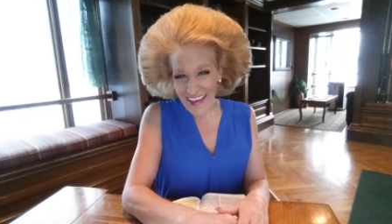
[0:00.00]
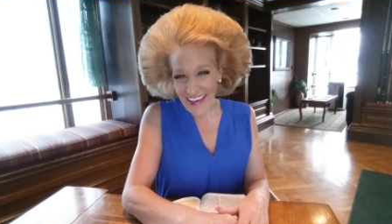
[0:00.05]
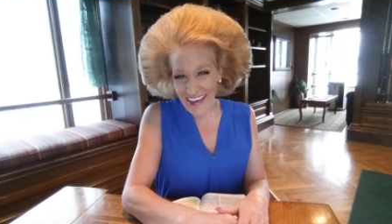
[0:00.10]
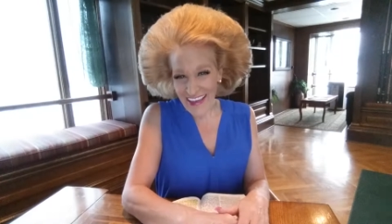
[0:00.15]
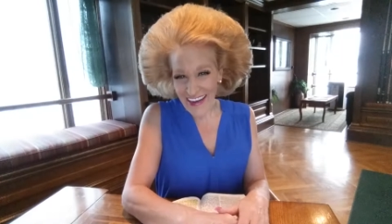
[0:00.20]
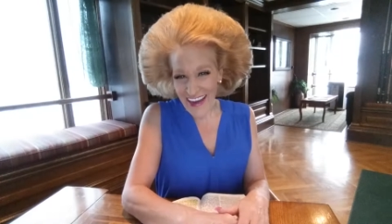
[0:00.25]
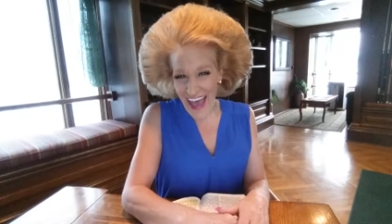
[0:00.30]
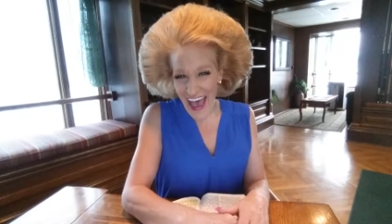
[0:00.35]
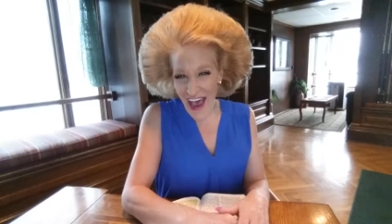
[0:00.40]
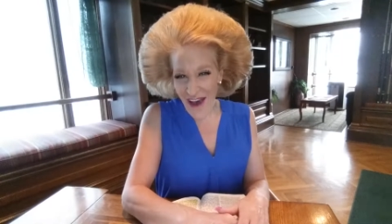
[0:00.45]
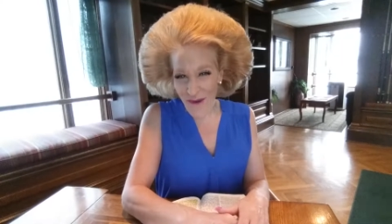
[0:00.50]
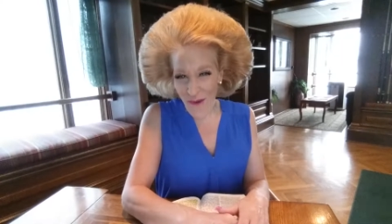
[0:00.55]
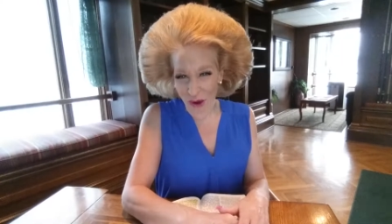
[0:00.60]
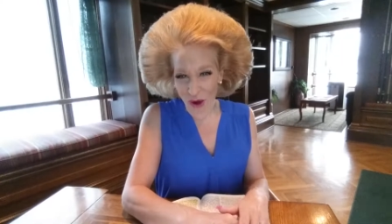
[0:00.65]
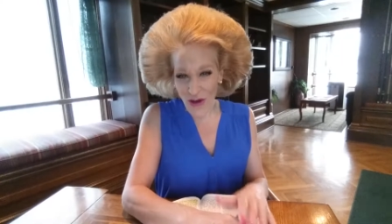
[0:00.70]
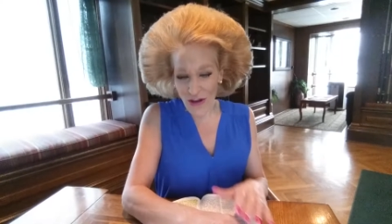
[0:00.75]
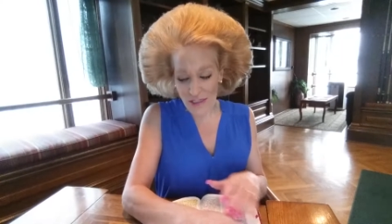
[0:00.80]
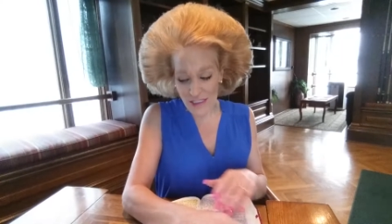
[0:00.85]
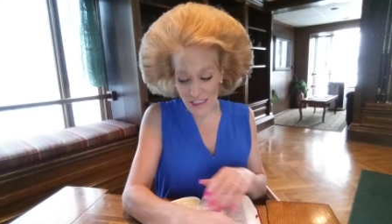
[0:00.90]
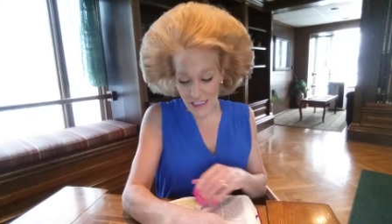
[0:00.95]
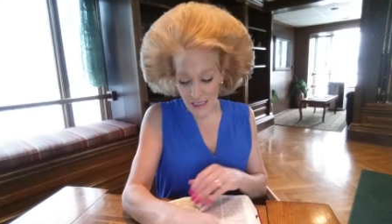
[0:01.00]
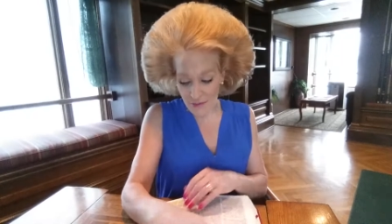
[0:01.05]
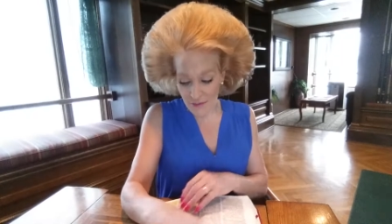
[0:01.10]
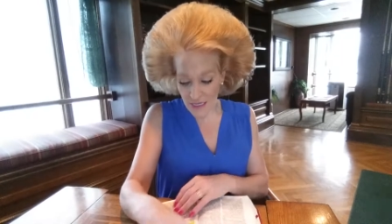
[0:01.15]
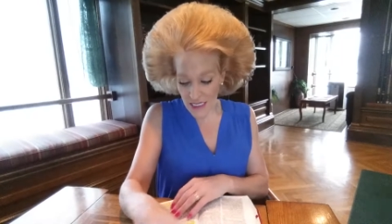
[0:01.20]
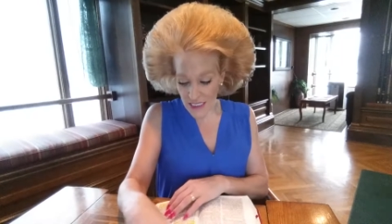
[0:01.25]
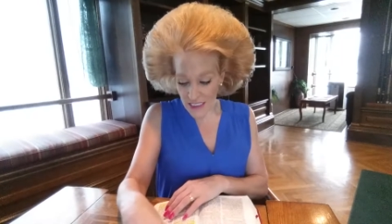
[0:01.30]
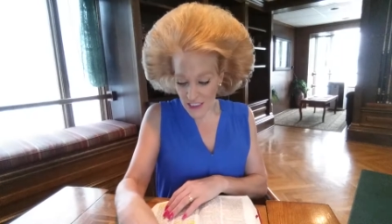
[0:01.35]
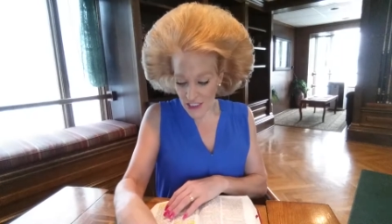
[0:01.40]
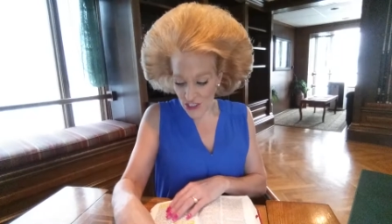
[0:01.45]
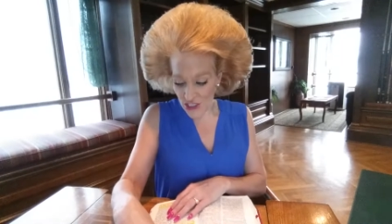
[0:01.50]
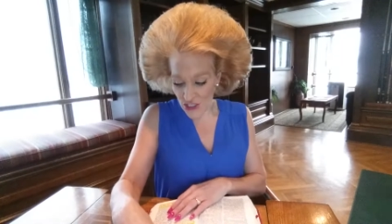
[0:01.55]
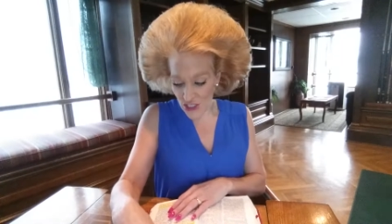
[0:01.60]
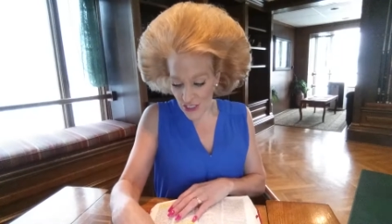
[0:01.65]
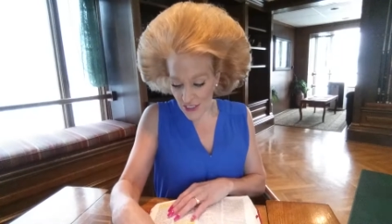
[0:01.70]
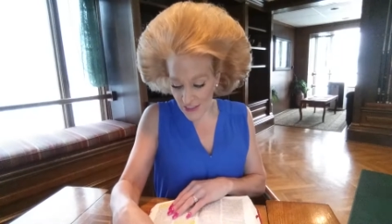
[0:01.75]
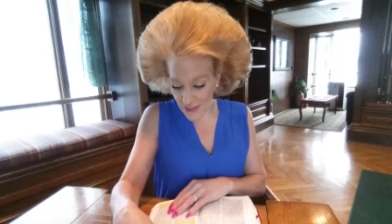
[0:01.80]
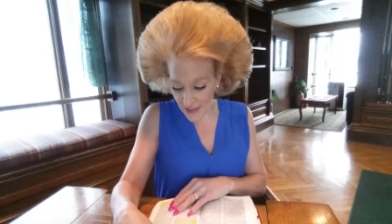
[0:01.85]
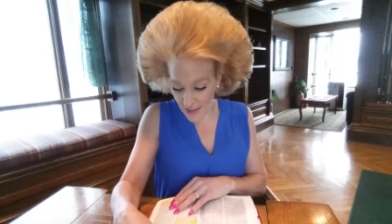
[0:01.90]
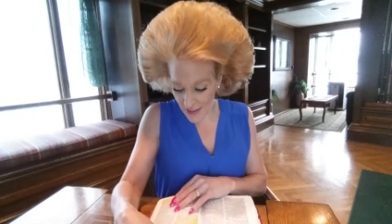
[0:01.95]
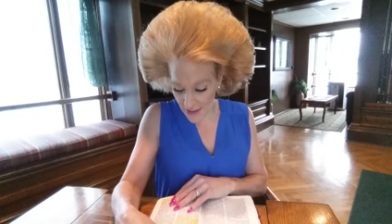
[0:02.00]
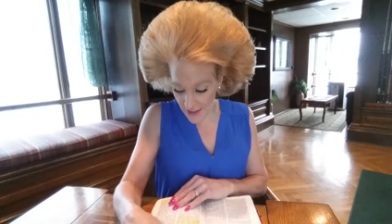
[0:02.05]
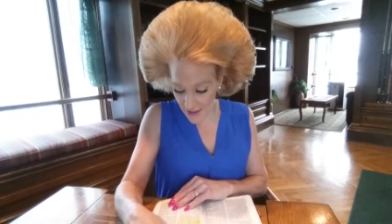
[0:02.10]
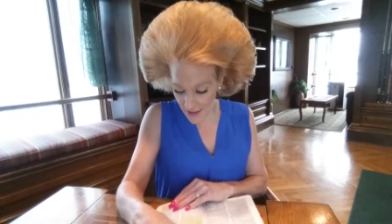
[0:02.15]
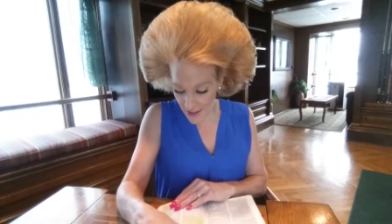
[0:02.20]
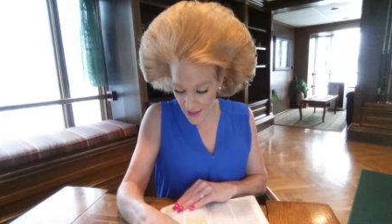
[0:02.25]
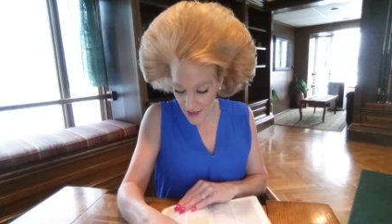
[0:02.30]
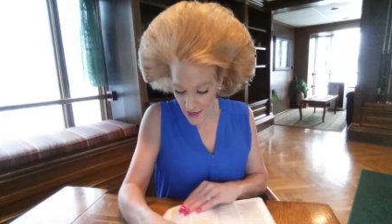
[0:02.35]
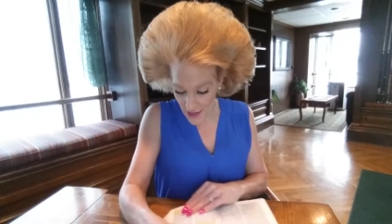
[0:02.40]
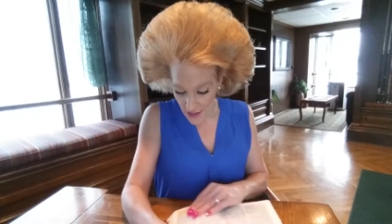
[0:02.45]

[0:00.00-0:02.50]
And how awesome is Jesus?